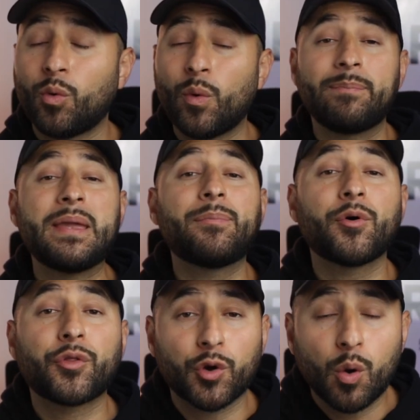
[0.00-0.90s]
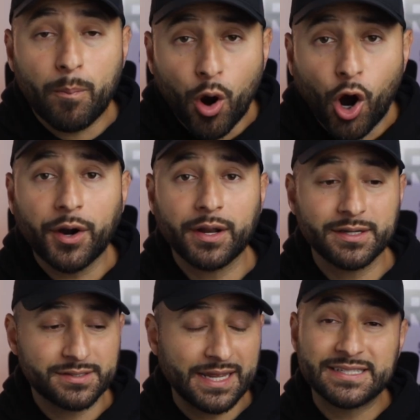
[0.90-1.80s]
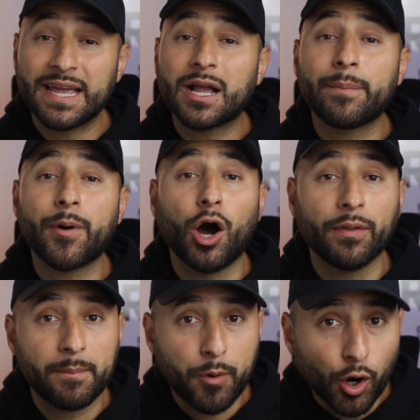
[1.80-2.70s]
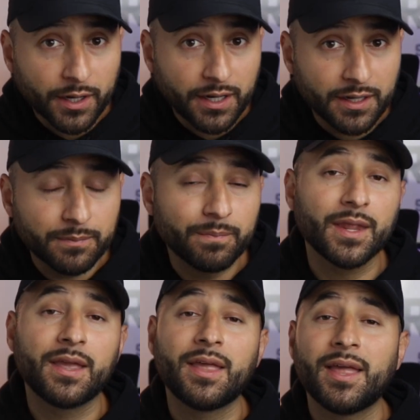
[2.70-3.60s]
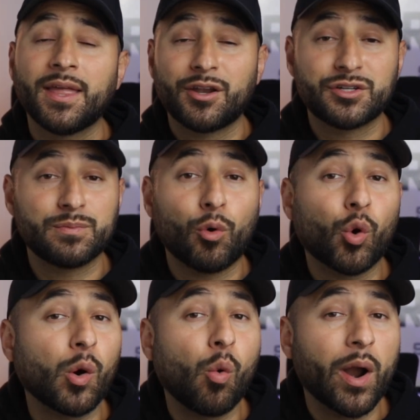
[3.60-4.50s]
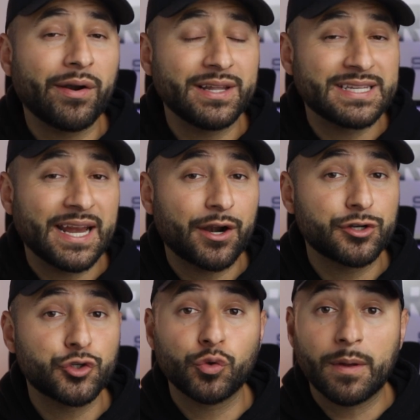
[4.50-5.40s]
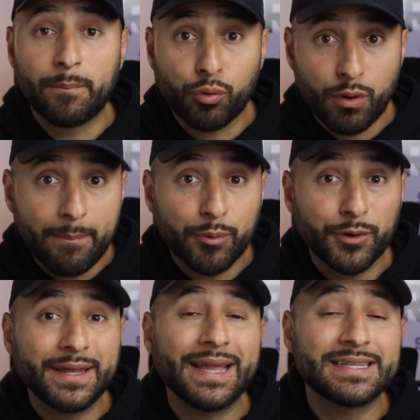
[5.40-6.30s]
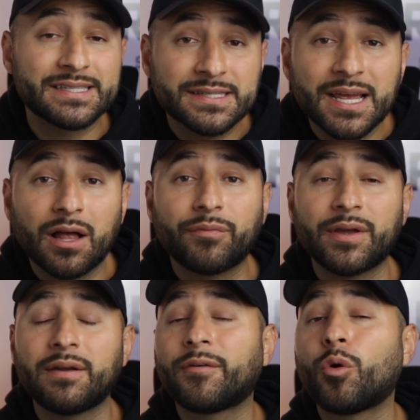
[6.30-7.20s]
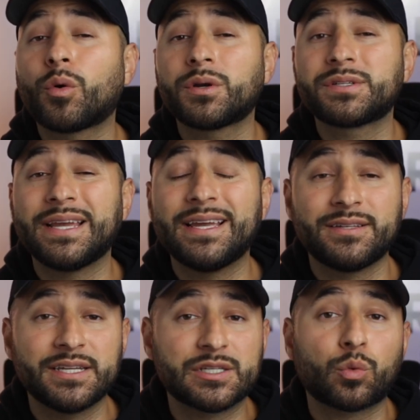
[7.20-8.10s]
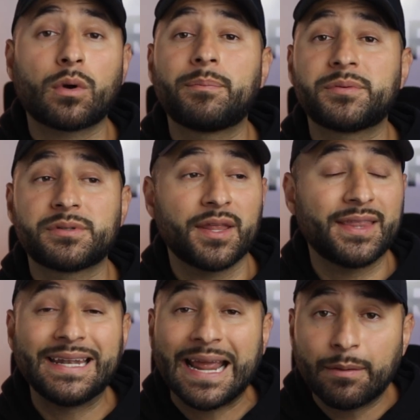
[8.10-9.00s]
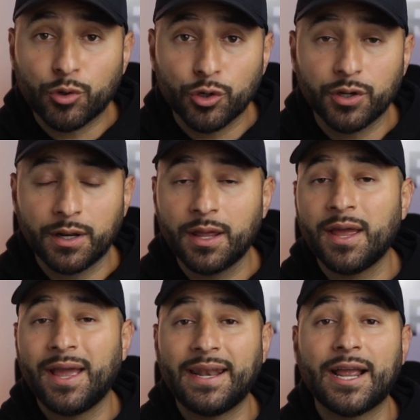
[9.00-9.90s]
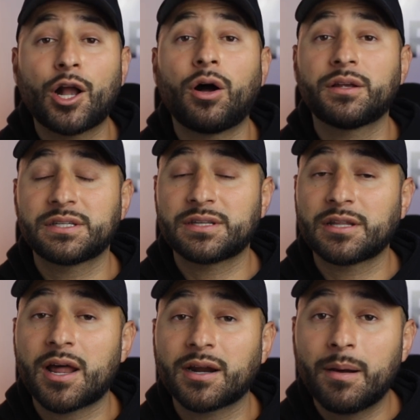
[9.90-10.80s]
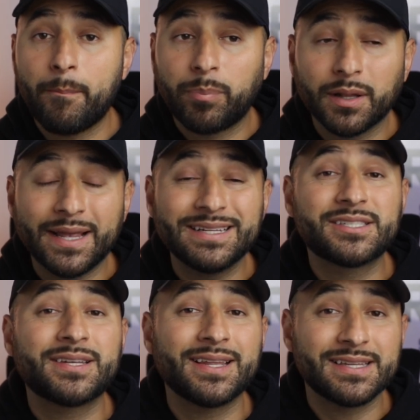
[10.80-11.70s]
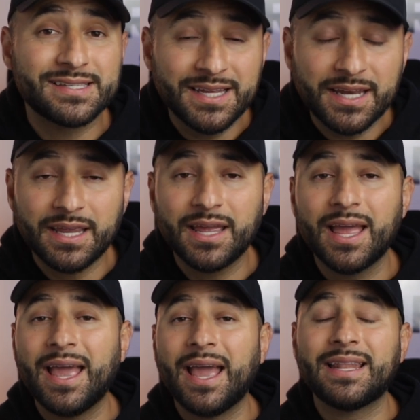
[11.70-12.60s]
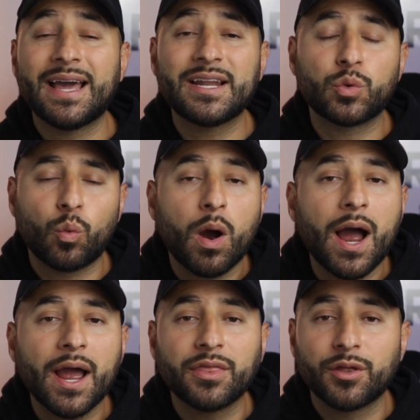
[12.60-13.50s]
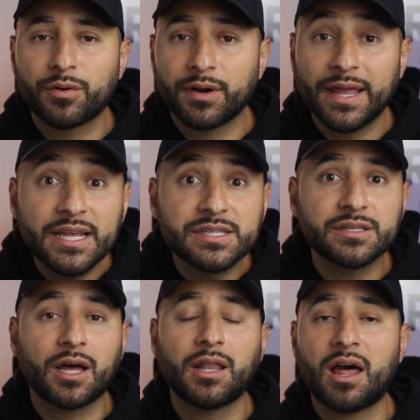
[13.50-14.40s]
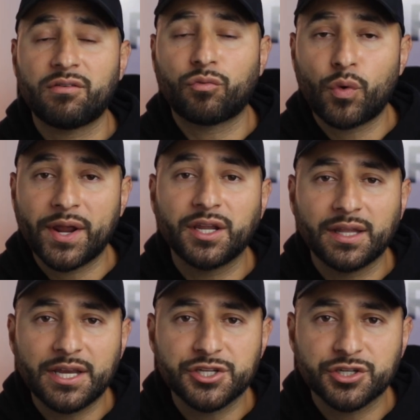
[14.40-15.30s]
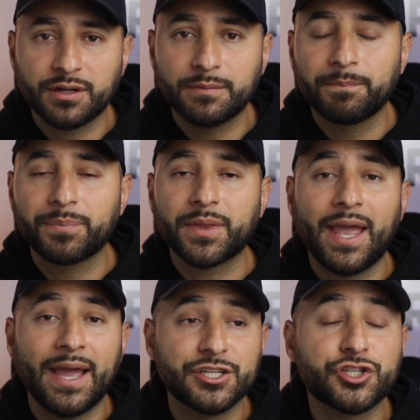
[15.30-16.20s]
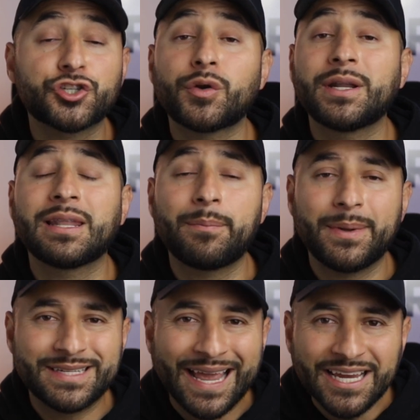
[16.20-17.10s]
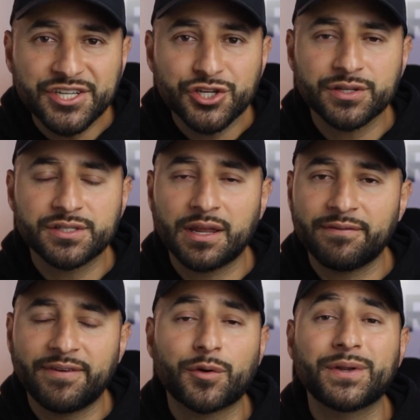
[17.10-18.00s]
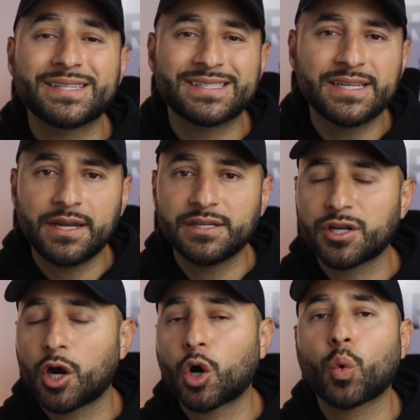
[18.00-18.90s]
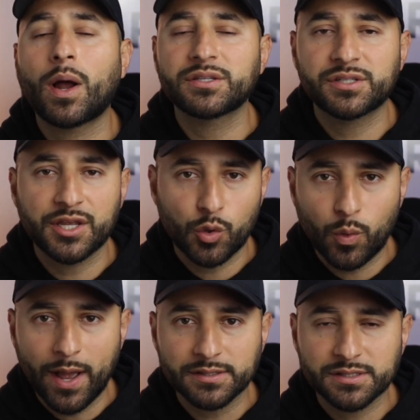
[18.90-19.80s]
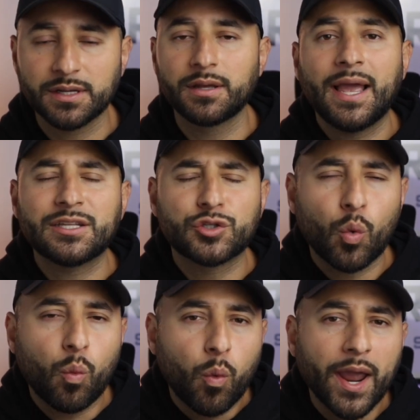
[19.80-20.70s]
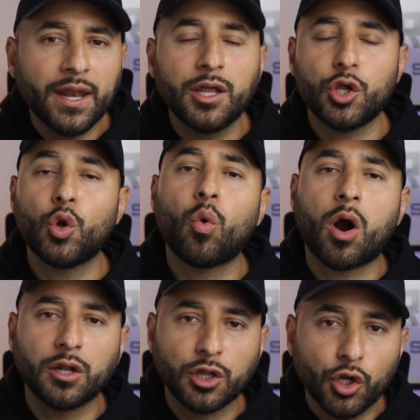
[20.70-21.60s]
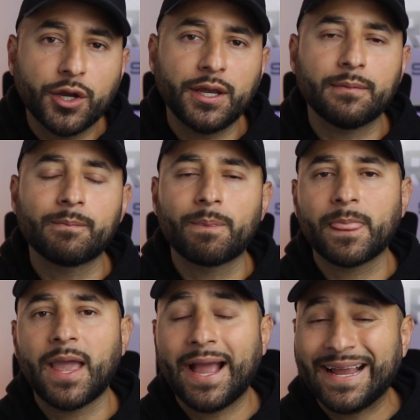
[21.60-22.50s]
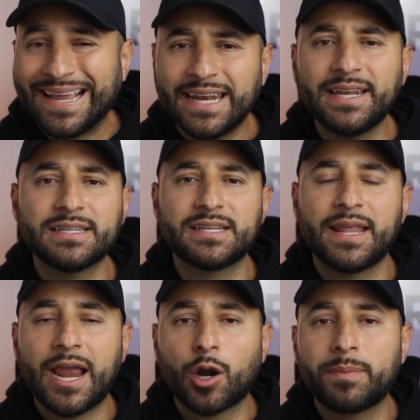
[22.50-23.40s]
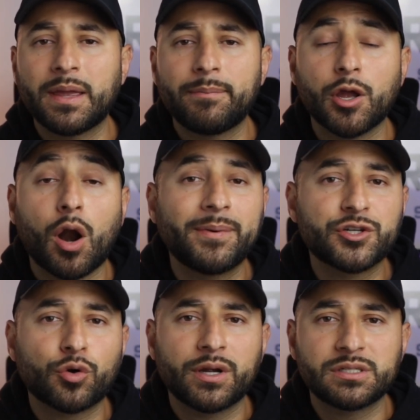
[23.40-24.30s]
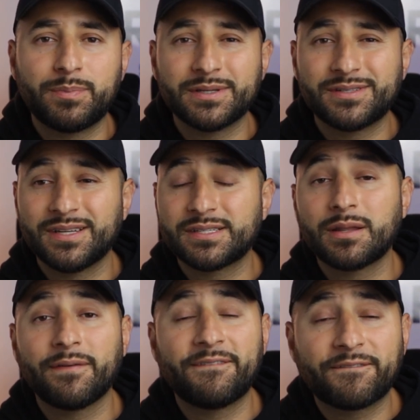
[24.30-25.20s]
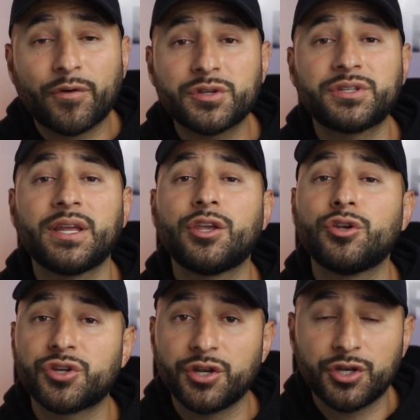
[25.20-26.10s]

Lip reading: when people throw parties, they take up all the parking. There's more wear and tear to the property itself. And of course, it disrupts the neighborhood and it causes a lot of complaints to the city. And that is why there is a lot of regulation and certain limitations in various cities across the US. And so when you are looking at getting into the Airbnb arbitrage business, the first thing you should